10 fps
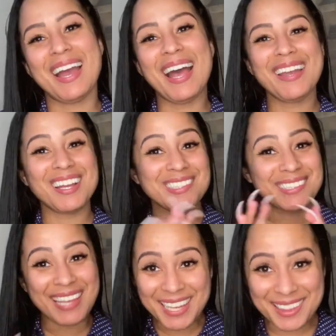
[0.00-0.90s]
And I
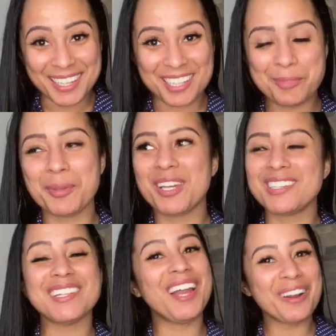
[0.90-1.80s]
say this
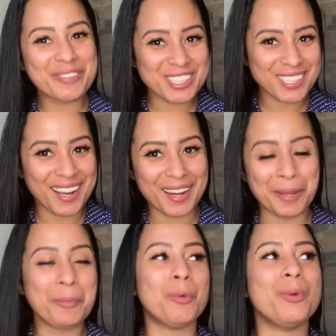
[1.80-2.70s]
because a lot of the
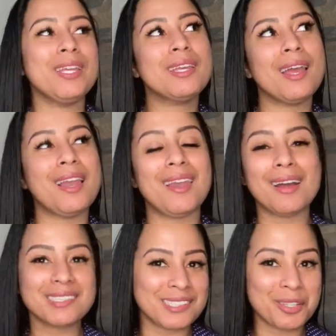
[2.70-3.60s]
time we get
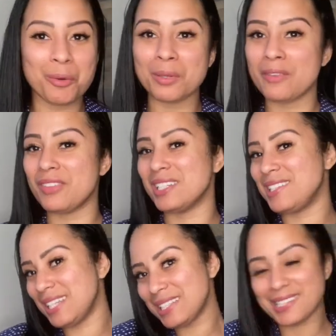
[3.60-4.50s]
lost in all of the
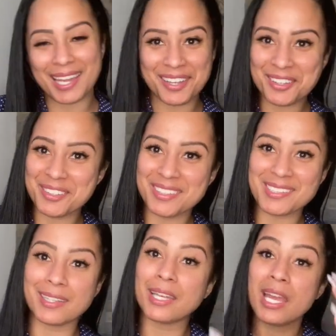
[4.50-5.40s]
details
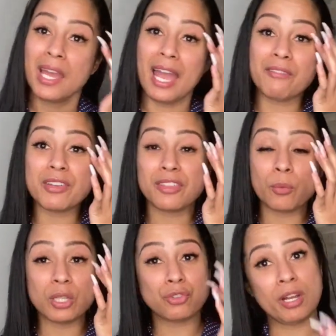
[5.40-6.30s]
and everything
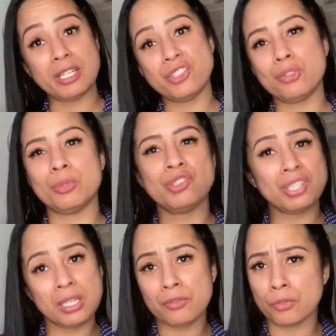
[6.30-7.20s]
we're trying to
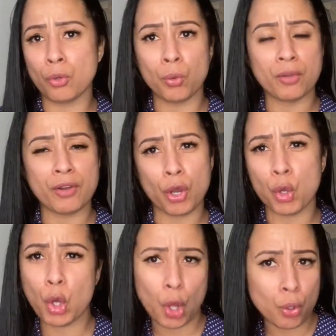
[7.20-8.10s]
achieve and all of our
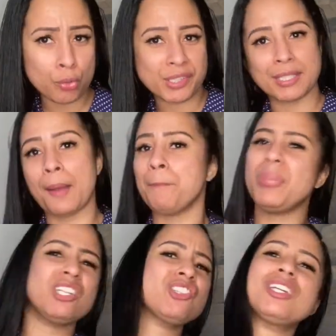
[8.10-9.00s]
goals and
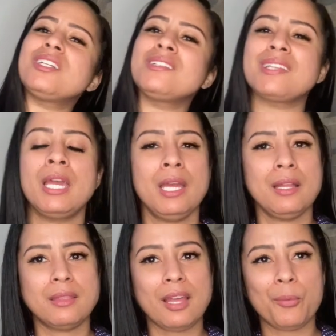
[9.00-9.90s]
ambitions,
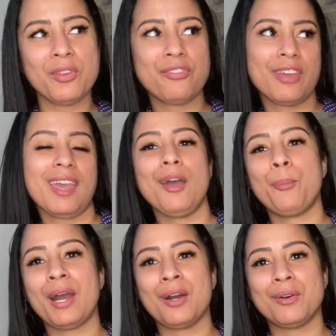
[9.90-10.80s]
that we forget
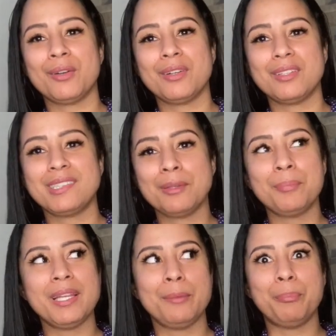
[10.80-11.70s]
about
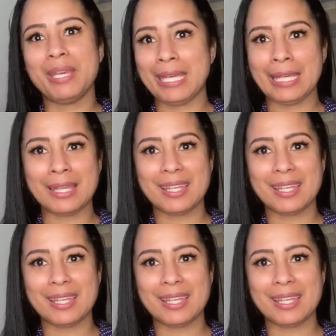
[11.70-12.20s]
simply being.